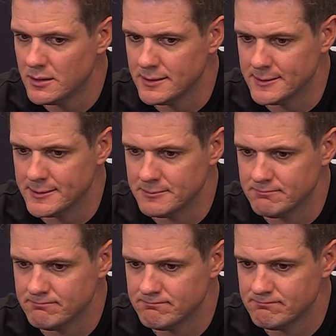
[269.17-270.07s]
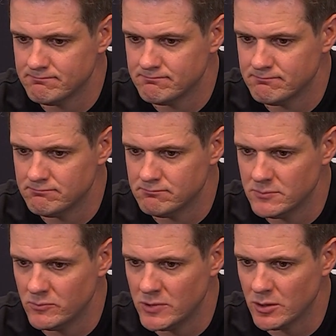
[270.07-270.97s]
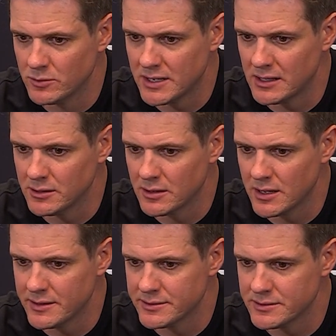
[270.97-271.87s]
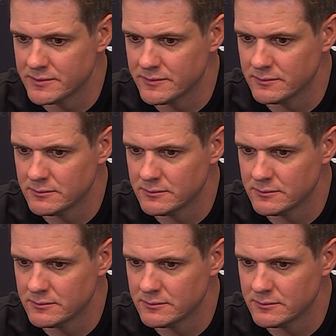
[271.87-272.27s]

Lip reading: You know, Taylor has